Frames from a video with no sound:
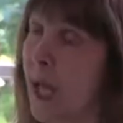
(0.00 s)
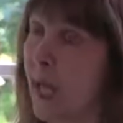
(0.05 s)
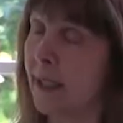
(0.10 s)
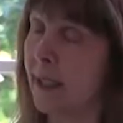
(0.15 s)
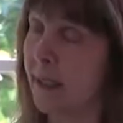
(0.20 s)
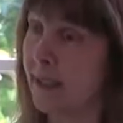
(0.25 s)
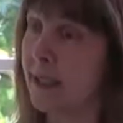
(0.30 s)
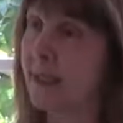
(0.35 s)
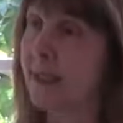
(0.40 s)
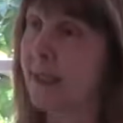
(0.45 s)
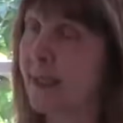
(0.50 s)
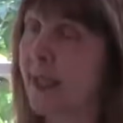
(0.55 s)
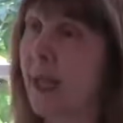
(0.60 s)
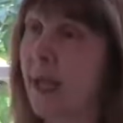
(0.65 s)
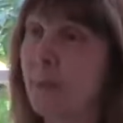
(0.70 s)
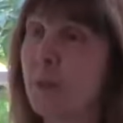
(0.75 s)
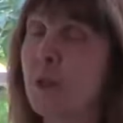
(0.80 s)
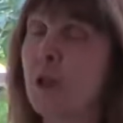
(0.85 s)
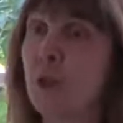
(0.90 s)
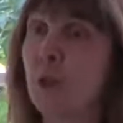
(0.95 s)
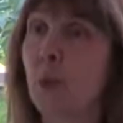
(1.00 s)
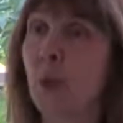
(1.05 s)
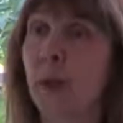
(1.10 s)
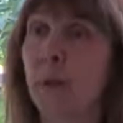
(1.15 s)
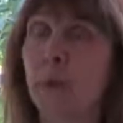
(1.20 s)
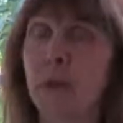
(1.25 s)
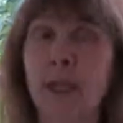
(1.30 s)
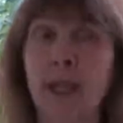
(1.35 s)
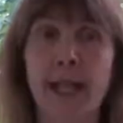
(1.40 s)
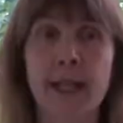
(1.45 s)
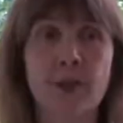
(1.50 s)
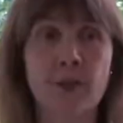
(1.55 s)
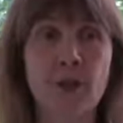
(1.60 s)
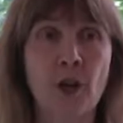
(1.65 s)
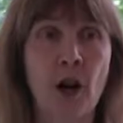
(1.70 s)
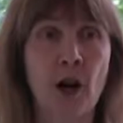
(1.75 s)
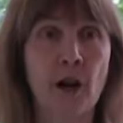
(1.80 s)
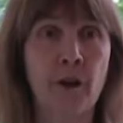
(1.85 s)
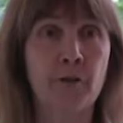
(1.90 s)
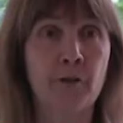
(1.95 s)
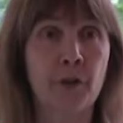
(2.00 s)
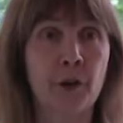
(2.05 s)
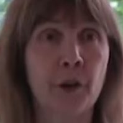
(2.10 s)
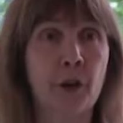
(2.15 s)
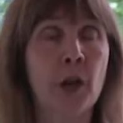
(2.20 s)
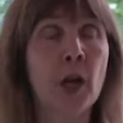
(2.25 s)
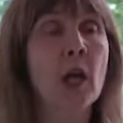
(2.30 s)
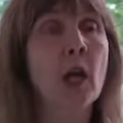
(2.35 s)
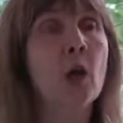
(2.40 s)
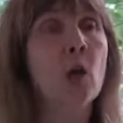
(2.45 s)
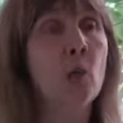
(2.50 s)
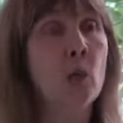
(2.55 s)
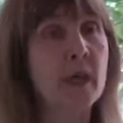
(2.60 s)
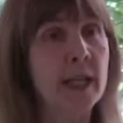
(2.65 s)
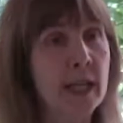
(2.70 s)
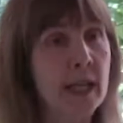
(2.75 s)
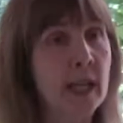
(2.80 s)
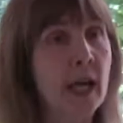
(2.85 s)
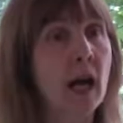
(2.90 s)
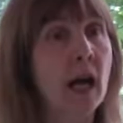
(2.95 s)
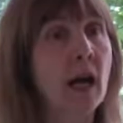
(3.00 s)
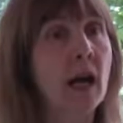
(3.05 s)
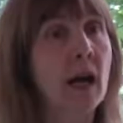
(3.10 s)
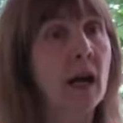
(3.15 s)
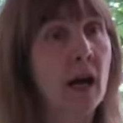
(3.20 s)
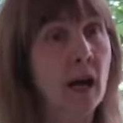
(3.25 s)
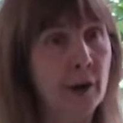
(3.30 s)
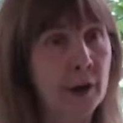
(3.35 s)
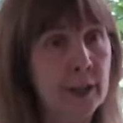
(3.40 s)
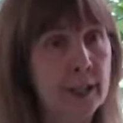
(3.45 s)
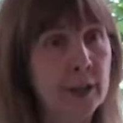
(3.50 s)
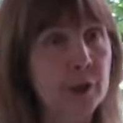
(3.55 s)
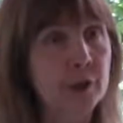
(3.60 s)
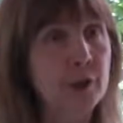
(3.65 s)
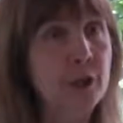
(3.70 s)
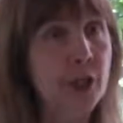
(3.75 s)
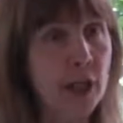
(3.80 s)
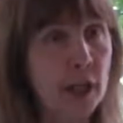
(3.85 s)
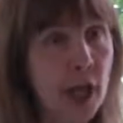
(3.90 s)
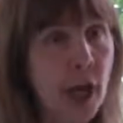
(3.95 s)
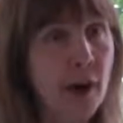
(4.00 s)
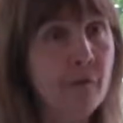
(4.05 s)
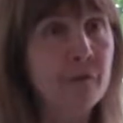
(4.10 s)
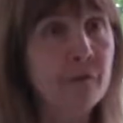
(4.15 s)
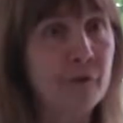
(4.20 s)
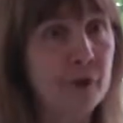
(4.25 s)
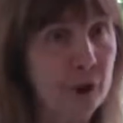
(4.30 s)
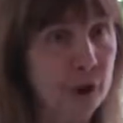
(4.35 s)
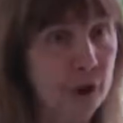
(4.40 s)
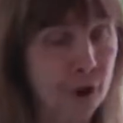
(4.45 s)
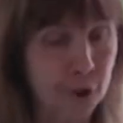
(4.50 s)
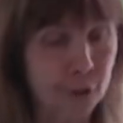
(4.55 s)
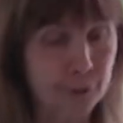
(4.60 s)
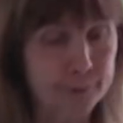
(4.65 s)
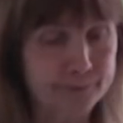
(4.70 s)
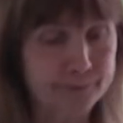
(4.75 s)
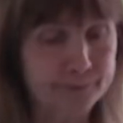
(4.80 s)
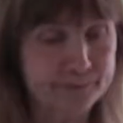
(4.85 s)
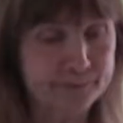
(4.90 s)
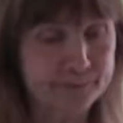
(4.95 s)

And at this time, too, I would like to offer, we are here to comfort you.